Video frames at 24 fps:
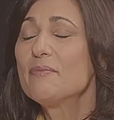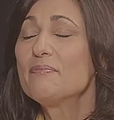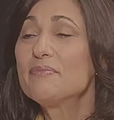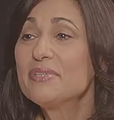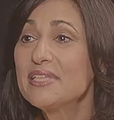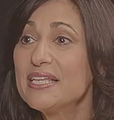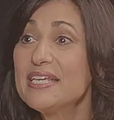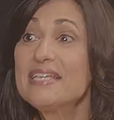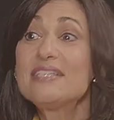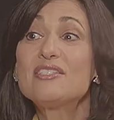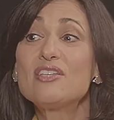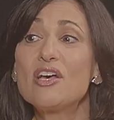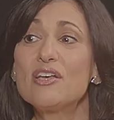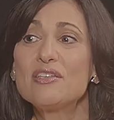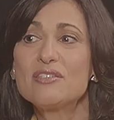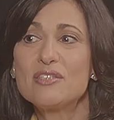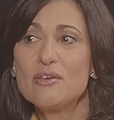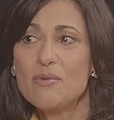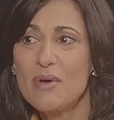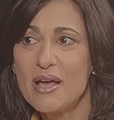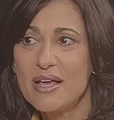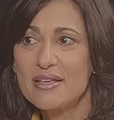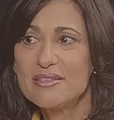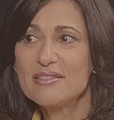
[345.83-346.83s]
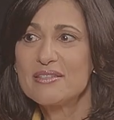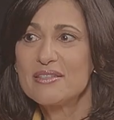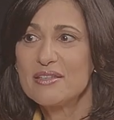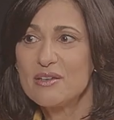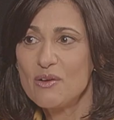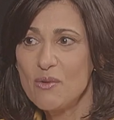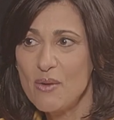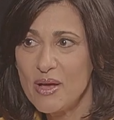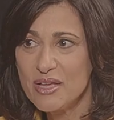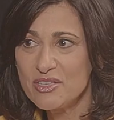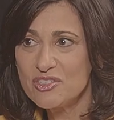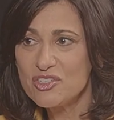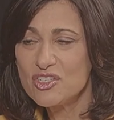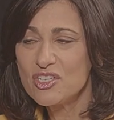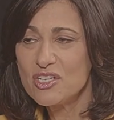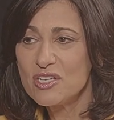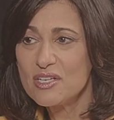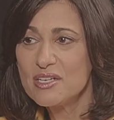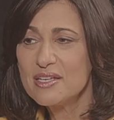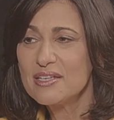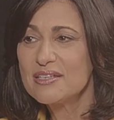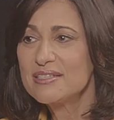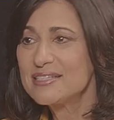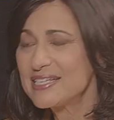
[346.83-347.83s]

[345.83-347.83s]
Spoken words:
please also ask the question,